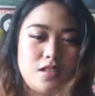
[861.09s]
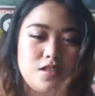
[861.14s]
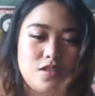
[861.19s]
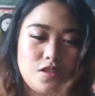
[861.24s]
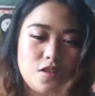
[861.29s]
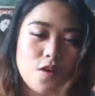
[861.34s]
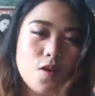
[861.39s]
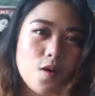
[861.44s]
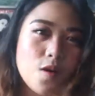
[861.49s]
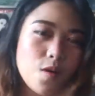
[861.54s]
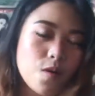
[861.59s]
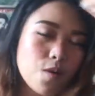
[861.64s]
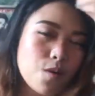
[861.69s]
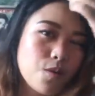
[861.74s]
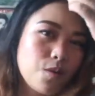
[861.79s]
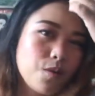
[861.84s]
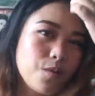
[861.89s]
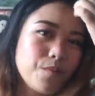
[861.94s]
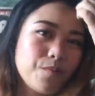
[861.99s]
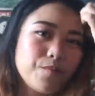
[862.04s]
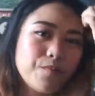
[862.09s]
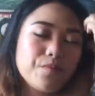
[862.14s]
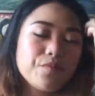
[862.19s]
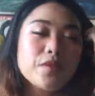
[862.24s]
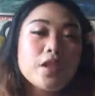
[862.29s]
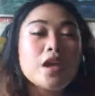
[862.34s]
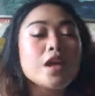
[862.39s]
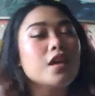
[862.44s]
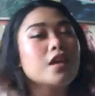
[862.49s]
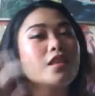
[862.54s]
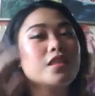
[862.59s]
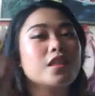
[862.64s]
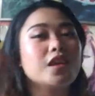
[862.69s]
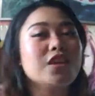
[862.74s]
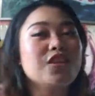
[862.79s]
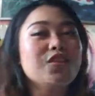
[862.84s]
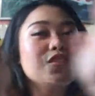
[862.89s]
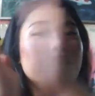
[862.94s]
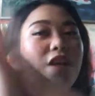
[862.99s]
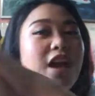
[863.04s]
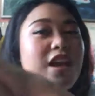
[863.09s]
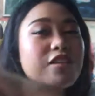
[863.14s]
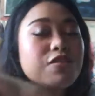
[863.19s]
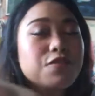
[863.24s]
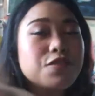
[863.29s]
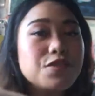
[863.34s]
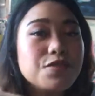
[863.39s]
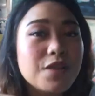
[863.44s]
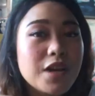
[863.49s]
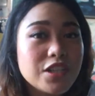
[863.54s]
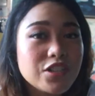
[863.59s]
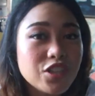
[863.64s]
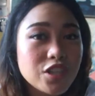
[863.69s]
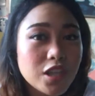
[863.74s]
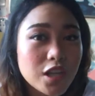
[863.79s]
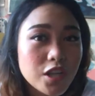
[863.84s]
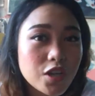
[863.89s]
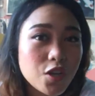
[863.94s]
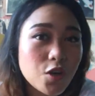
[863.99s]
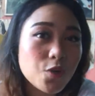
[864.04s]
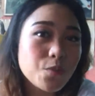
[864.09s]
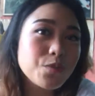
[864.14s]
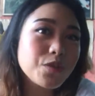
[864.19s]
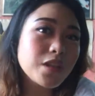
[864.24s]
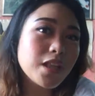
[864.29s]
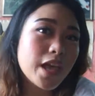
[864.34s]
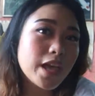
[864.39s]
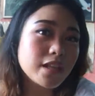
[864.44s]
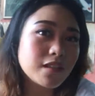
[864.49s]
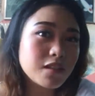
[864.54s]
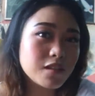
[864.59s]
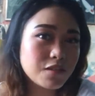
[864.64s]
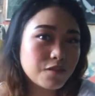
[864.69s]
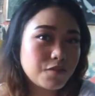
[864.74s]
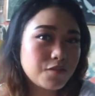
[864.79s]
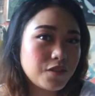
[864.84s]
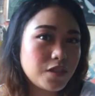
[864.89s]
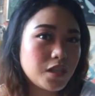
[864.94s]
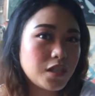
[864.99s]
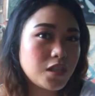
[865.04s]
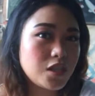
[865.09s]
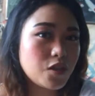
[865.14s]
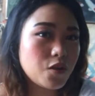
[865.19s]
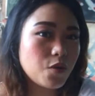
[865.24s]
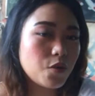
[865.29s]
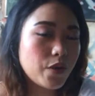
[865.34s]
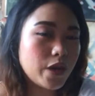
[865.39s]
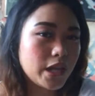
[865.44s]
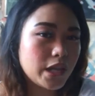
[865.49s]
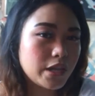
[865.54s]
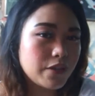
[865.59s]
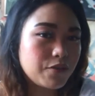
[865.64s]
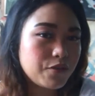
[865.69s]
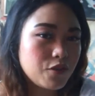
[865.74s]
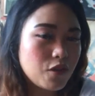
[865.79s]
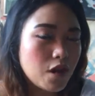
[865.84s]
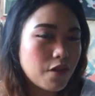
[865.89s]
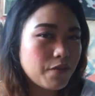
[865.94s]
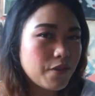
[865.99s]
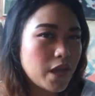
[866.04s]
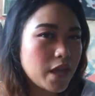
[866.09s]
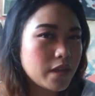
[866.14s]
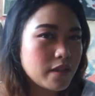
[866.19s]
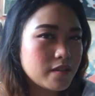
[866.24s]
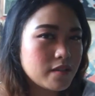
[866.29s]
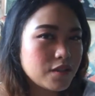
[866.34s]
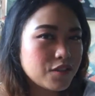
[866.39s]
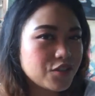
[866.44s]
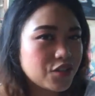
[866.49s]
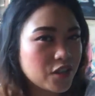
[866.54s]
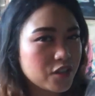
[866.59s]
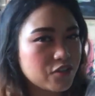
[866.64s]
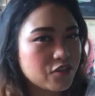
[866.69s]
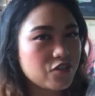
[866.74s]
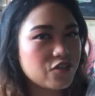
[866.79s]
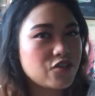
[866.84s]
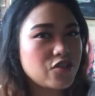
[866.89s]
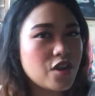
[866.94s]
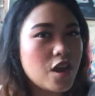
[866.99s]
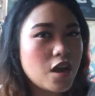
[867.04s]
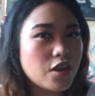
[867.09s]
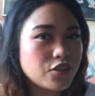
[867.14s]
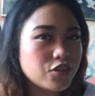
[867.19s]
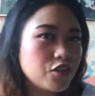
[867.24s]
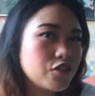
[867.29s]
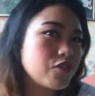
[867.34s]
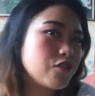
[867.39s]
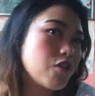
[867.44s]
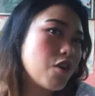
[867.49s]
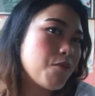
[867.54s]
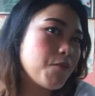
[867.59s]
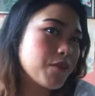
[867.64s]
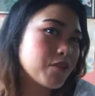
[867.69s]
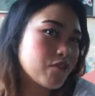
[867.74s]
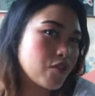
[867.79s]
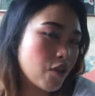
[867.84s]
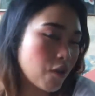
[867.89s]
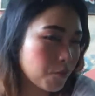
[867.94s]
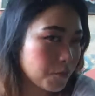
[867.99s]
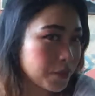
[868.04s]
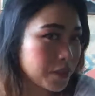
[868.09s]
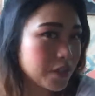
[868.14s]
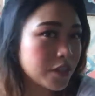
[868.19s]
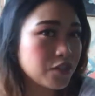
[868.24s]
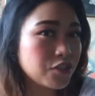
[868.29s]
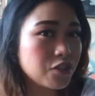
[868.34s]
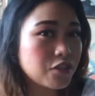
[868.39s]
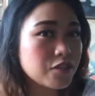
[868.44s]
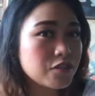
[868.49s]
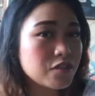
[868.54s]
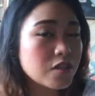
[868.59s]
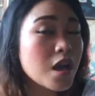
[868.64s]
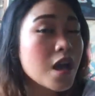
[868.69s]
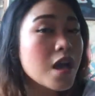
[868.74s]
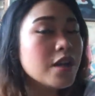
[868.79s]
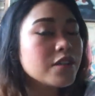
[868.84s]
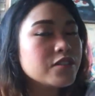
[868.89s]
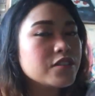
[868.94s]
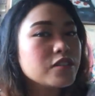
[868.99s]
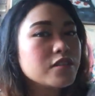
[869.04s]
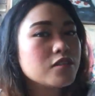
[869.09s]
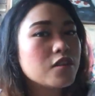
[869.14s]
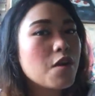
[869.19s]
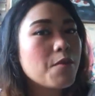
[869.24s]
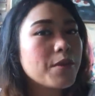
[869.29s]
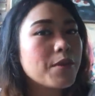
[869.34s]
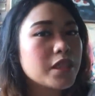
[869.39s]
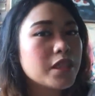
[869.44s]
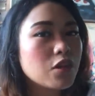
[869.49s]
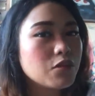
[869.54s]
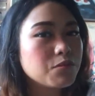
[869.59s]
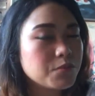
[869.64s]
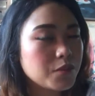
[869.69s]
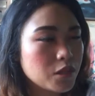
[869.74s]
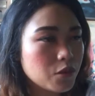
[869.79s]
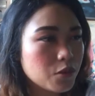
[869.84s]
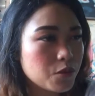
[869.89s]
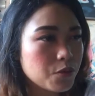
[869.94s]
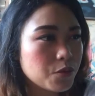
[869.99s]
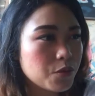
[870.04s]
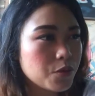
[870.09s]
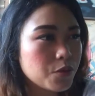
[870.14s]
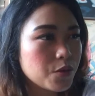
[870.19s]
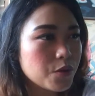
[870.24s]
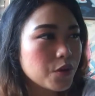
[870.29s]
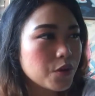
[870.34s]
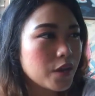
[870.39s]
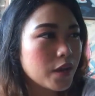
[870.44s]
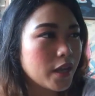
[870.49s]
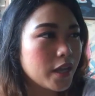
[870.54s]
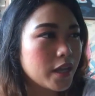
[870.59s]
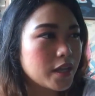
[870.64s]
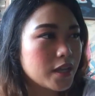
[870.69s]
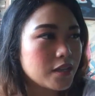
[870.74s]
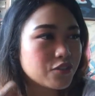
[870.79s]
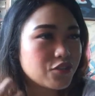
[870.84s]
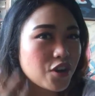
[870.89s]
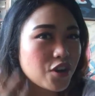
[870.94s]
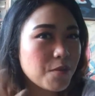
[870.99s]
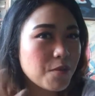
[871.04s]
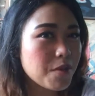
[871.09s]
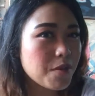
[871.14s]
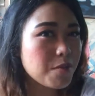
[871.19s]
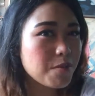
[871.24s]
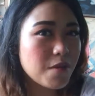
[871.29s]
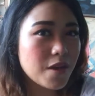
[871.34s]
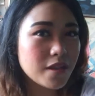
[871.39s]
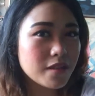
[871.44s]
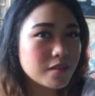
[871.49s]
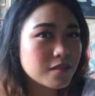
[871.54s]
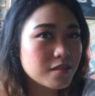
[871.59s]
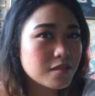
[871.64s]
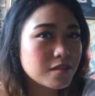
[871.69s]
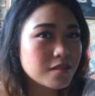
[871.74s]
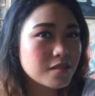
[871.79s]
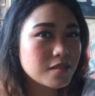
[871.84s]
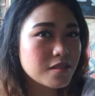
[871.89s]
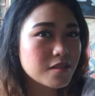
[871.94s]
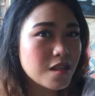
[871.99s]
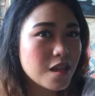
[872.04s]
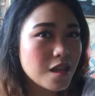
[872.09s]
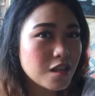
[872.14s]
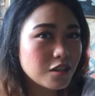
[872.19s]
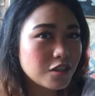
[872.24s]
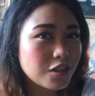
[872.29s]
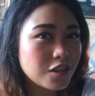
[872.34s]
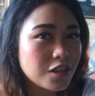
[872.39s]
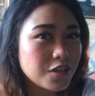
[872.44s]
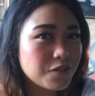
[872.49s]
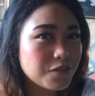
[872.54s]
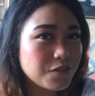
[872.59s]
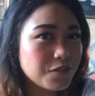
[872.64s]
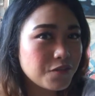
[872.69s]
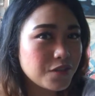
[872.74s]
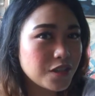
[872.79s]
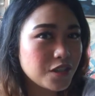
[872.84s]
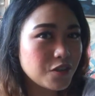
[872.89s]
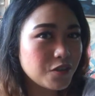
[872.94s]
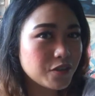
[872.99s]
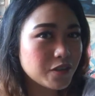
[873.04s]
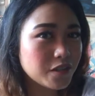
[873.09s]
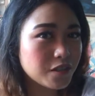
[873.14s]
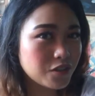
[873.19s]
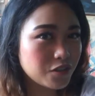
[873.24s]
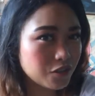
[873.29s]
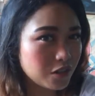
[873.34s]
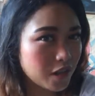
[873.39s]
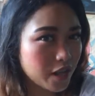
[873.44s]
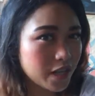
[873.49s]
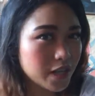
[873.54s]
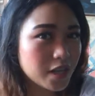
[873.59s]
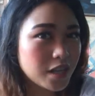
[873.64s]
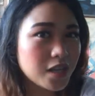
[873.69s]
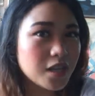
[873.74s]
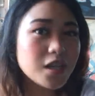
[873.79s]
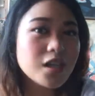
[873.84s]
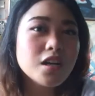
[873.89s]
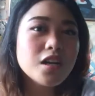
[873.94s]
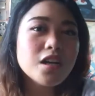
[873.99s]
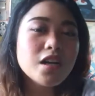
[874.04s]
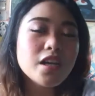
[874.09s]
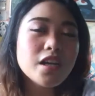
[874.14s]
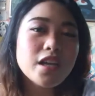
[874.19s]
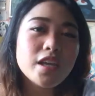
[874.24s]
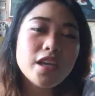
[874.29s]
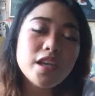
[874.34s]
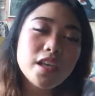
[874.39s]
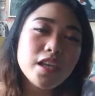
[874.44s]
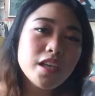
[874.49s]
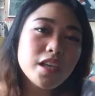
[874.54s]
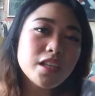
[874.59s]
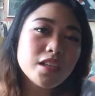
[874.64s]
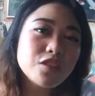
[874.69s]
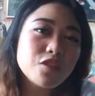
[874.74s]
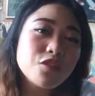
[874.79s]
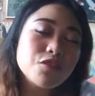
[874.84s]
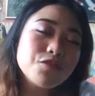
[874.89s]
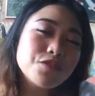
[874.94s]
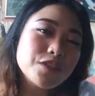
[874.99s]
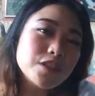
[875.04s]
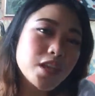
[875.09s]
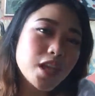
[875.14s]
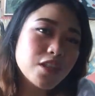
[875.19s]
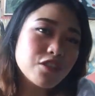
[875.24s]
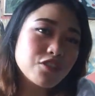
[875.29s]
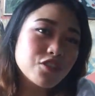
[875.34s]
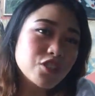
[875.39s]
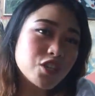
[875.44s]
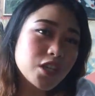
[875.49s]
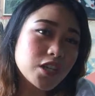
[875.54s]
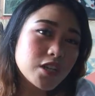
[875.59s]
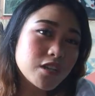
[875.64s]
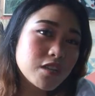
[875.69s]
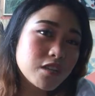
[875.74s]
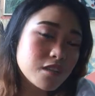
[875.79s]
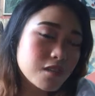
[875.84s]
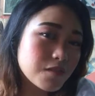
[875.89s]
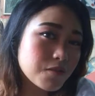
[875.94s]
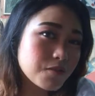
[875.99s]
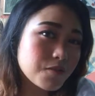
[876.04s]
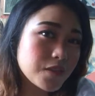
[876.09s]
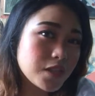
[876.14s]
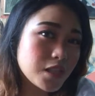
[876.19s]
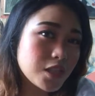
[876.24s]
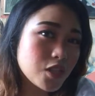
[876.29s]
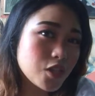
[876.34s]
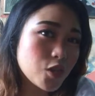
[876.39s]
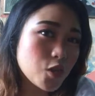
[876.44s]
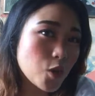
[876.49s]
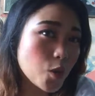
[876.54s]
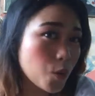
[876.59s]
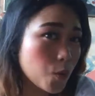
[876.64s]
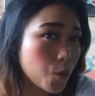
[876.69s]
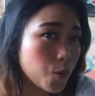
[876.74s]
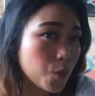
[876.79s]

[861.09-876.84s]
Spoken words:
So, thank you guys for watching. I hope you like this video. And if you have any suggestions, reactions, comments, recommendations, just comment down below. And I'll try my best to give the video that you like. And don't forget to share this video.